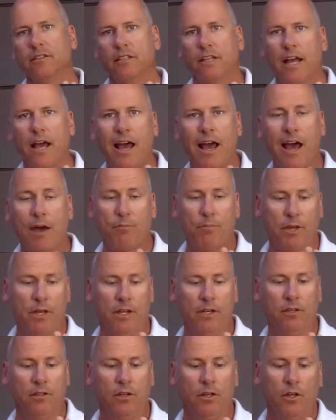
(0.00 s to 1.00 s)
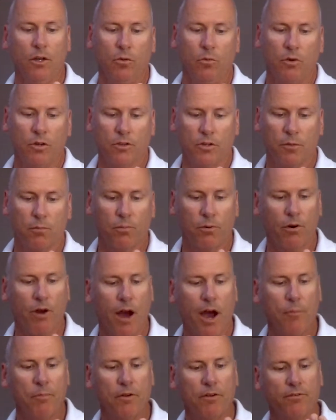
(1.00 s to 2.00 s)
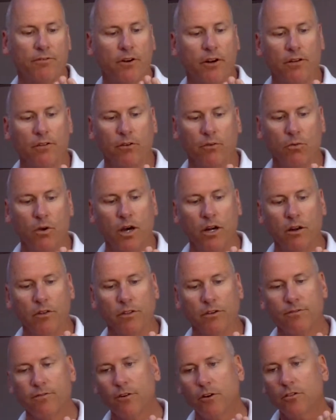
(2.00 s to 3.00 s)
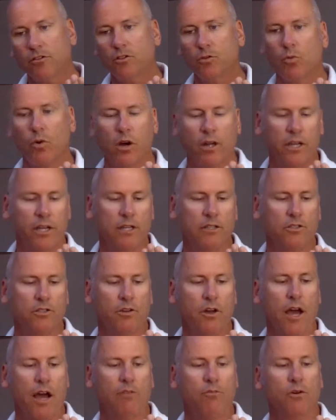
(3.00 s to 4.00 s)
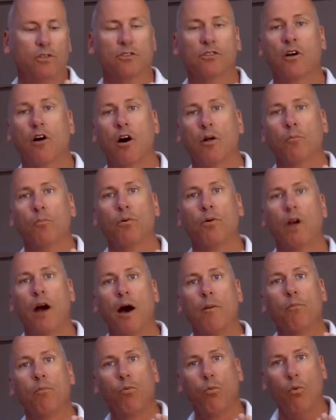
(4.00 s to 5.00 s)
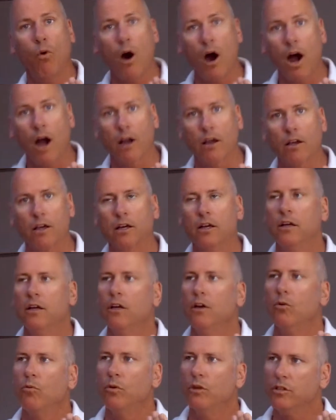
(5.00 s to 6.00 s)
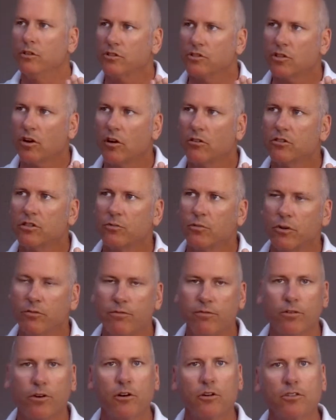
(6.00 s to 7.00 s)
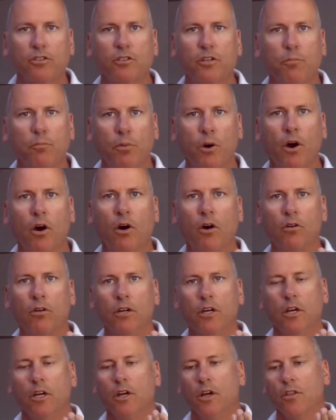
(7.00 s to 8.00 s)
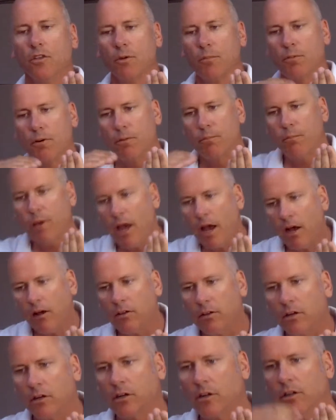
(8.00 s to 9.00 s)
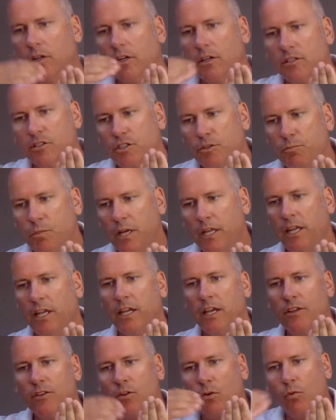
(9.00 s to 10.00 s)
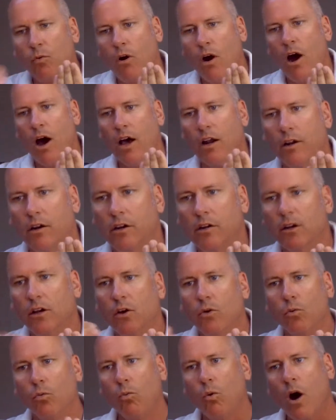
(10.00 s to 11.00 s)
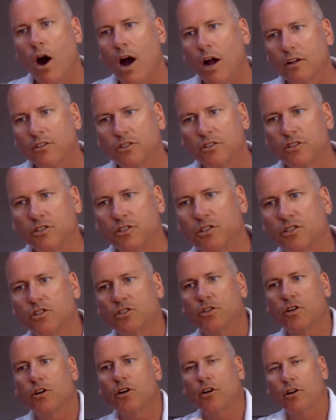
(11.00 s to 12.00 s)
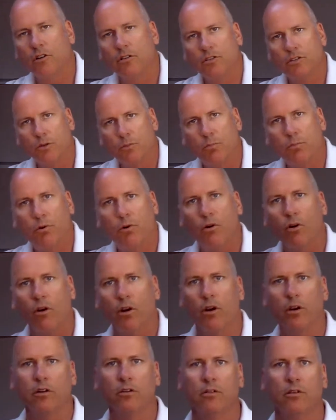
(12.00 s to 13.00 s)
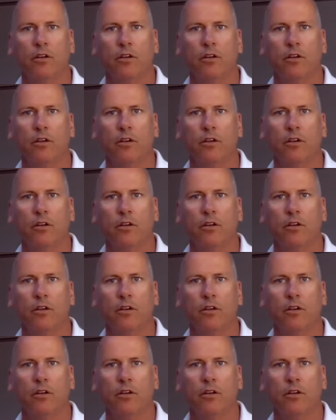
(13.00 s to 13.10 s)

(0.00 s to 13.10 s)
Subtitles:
that happen with the prop in front of the rudder. The first one is you have what's called prop walk. When you start to reverse a boat, the propeller spinning in the water walks the stern to port.